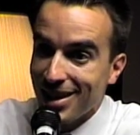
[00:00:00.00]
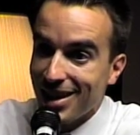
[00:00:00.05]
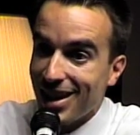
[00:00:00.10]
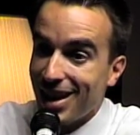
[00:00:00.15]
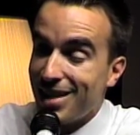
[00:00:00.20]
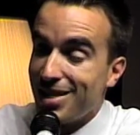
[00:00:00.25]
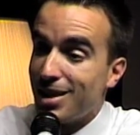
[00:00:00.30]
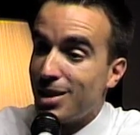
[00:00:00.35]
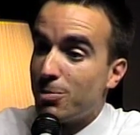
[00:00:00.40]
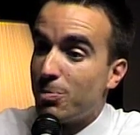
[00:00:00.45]

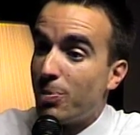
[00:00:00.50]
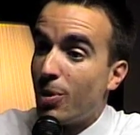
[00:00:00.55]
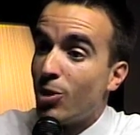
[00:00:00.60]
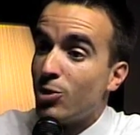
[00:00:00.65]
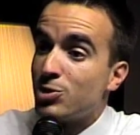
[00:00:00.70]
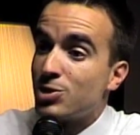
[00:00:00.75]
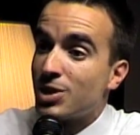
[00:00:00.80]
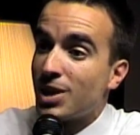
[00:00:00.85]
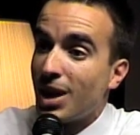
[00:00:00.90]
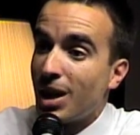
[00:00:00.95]
And then
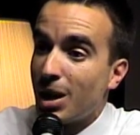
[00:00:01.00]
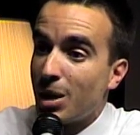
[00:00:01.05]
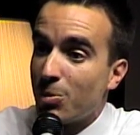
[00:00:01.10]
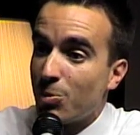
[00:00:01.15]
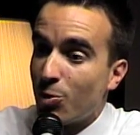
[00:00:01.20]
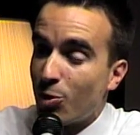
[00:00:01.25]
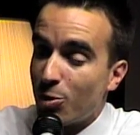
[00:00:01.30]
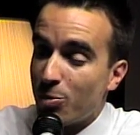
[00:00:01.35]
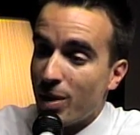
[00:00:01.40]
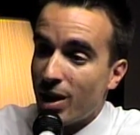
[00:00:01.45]
post-game,
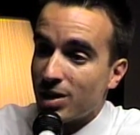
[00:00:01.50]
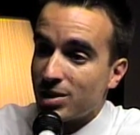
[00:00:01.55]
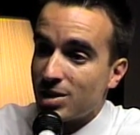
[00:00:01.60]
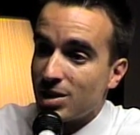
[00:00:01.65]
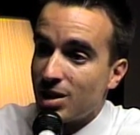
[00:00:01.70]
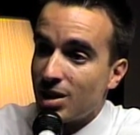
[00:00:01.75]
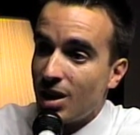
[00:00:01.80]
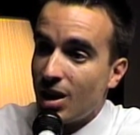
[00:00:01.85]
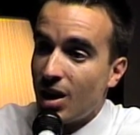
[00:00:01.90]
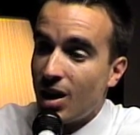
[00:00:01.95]
we're about to
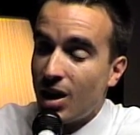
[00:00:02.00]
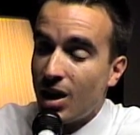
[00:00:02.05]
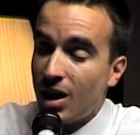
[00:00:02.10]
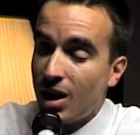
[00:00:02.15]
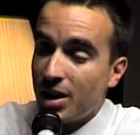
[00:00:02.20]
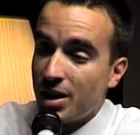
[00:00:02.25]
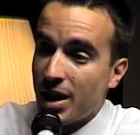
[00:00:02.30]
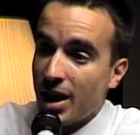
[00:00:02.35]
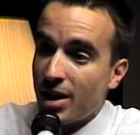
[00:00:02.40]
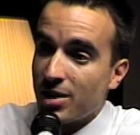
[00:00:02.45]

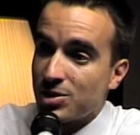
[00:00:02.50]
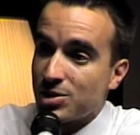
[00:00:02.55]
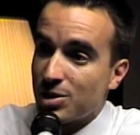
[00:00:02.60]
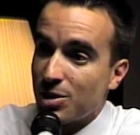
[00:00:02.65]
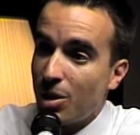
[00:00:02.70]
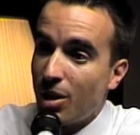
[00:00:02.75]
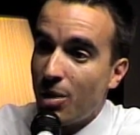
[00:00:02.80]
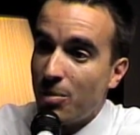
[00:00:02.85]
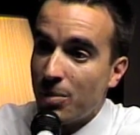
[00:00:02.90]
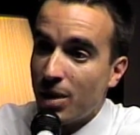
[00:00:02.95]
announce
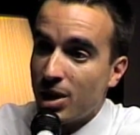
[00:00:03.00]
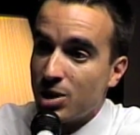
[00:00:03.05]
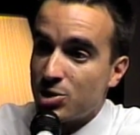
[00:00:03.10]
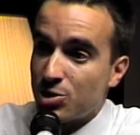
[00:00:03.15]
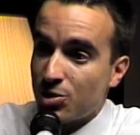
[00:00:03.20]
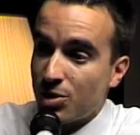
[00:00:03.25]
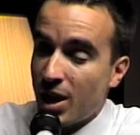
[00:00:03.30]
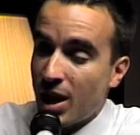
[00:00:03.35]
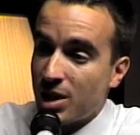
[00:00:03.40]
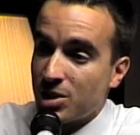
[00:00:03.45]
a major
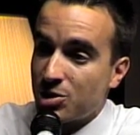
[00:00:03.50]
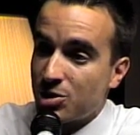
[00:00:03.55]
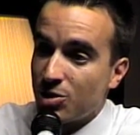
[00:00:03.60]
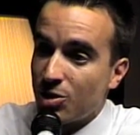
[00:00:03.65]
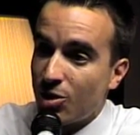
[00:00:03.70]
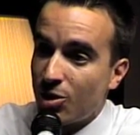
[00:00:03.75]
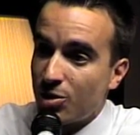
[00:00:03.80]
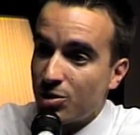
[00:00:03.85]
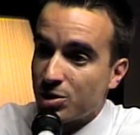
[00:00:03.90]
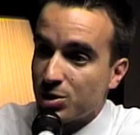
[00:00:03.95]
national
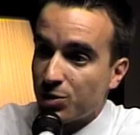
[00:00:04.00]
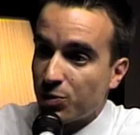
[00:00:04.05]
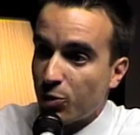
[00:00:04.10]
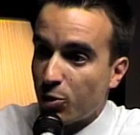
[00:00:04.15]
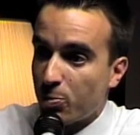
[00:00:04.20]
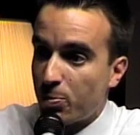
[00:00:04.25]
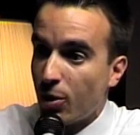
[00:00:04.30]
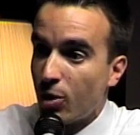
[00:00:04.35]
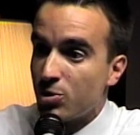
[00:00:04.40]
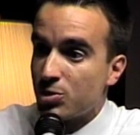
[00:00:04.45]
artist for a
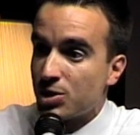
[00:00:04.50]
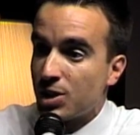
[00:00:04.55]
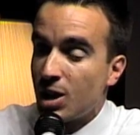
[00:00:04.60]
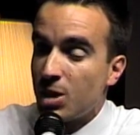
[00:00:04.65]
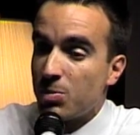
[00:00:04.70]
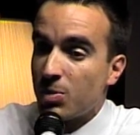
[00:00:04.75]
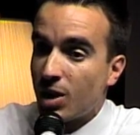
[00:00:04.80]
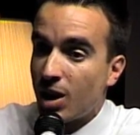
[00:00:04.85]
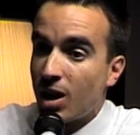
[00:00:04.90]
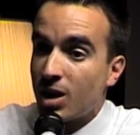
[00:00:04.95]

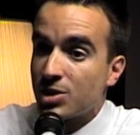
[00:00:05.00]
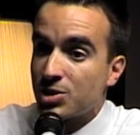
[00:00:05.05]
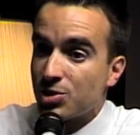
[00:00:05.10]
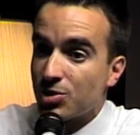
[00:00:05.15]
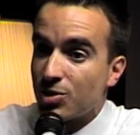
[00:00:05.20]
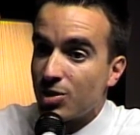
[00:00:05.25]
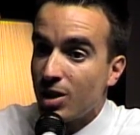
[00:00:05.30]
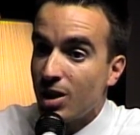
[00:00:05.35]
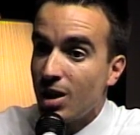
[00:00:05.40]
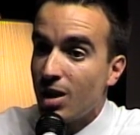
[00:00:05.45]
post-game
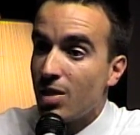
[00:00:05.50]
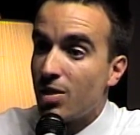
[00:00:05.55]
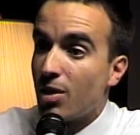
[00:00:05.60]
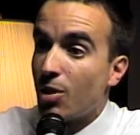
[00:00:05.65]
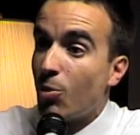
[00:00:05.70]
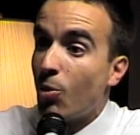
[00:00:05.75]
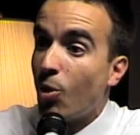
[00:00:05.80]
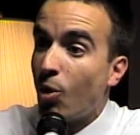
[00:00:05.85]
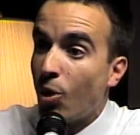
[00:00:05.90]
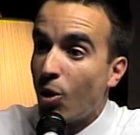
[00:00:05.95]
concert that
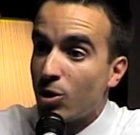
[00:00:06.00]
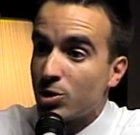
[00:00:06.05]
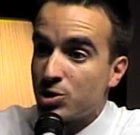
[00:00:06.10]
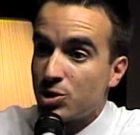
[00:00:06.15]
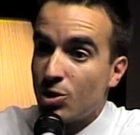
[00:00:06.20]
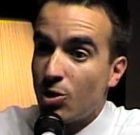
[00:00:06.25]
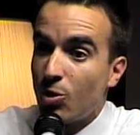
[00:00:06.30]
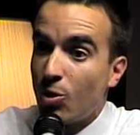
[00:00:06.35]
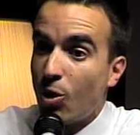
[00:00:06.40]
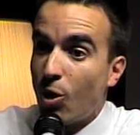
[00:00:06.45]
will
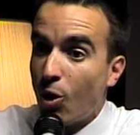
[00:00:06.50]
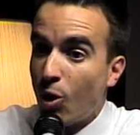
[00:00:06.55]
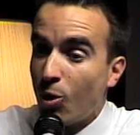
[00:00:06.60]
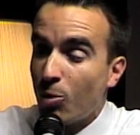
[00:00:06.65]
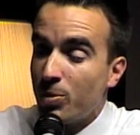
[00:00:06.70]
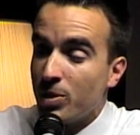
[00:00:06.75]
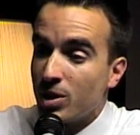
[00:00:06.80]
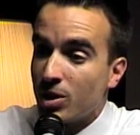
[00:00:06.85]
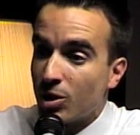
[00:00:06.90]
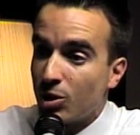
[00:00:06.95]
also all
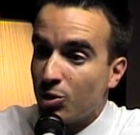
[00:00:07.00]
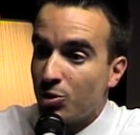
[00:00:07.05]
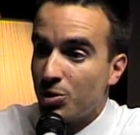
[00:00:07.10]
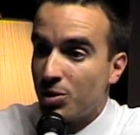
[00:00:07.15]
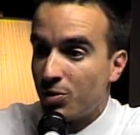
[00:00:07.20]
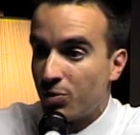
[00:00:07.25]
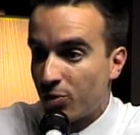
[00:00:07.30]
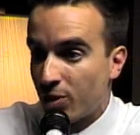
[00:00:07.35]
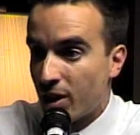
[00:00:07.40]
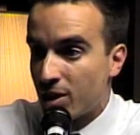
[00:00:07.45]
be
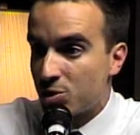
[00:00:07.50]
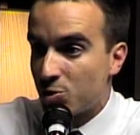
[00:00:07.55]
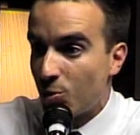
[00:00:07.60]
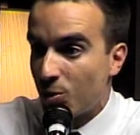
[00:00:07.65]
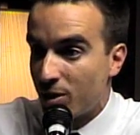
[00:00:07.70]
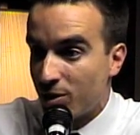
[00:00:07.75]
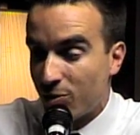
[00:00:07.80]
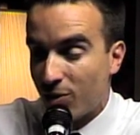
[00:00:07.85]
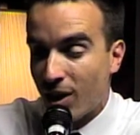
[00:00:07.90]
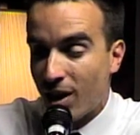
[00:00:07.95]
included for that
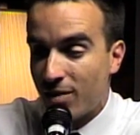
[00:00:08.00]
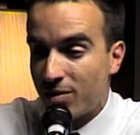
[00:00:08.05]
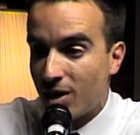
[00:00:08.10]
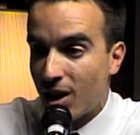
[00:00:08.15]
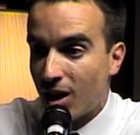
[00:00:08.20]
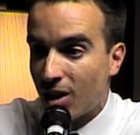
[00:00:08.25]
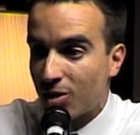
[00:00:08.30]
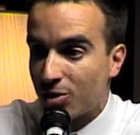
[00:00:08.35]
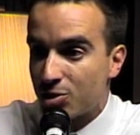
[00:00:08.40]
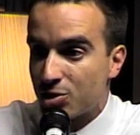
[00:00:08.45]

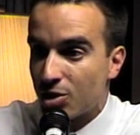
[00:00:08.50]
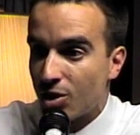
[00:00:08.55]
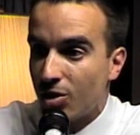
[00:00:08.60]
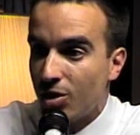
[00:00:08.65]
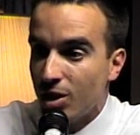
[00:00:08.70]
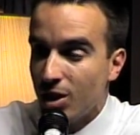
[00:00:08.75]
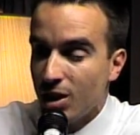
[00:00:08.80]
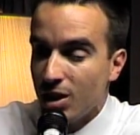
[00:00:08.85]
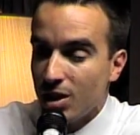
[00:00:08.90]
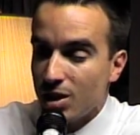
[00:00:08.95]
$25. So
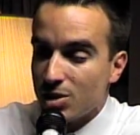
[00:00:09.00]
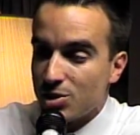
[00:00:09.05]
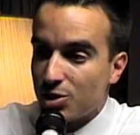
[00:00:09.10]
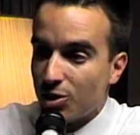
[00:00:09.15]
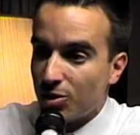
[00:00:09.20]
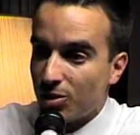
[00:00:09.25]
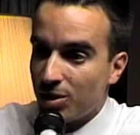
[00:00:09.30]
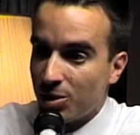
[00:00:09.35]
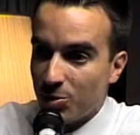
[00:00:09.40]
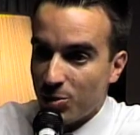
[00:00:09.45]

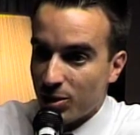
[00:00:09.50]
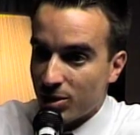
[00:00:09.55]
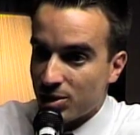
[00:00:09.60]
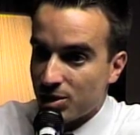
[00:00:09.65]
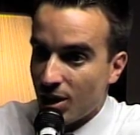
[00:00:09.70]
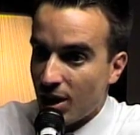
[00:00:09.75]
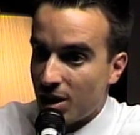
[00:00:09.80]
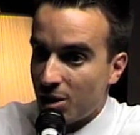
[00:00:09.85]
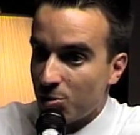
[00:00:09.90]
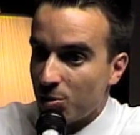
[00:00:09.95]
certainly we're
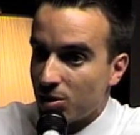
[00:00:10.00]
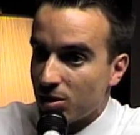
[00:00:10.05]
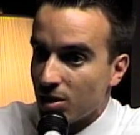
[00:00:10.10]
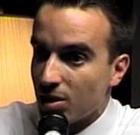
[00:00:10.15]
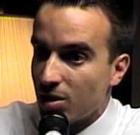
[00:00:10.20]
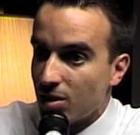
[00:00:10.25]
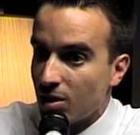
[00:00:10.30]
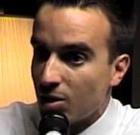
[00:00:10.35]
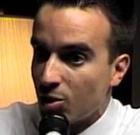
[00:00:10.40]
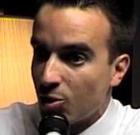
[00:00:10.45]
excited with
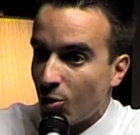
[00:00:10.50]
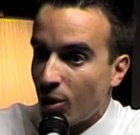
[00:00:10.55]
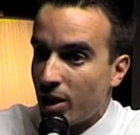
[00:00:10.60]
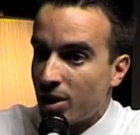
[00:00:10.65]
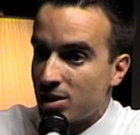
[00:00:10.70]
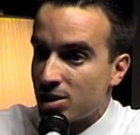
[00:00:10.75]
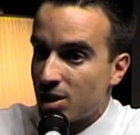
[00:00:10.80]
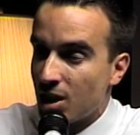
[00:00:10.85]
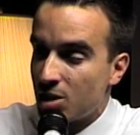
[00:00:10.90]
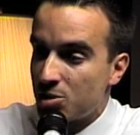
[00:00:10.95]
the great
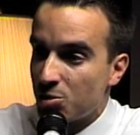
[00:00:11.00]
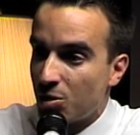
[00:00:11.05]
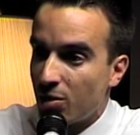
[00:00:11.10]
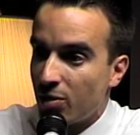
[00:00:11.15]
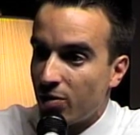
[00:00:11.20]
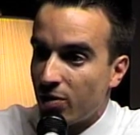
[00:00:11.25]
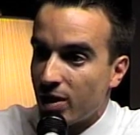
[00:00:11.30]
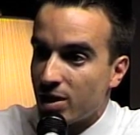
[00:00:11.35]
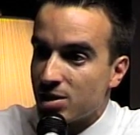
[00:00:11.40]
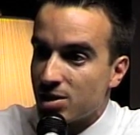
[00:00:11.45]
schedule of
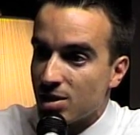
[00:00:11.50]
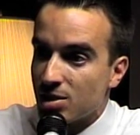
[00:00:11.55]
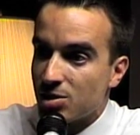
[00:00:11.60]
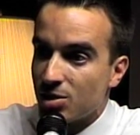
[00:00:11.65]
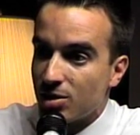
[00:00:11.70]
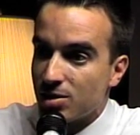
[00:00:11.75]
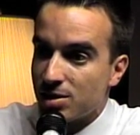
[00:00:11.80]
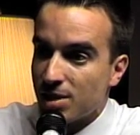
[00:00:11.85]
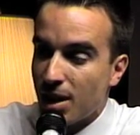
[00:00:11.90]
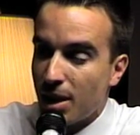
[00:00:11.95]
events that's
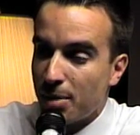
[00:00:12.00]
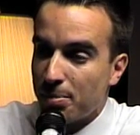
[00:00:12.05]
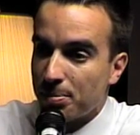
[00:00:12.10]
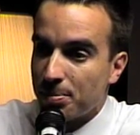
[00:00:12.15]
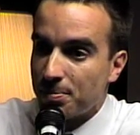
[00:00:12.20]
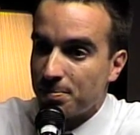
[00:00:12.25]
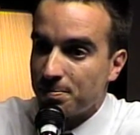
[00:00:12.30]
on tap.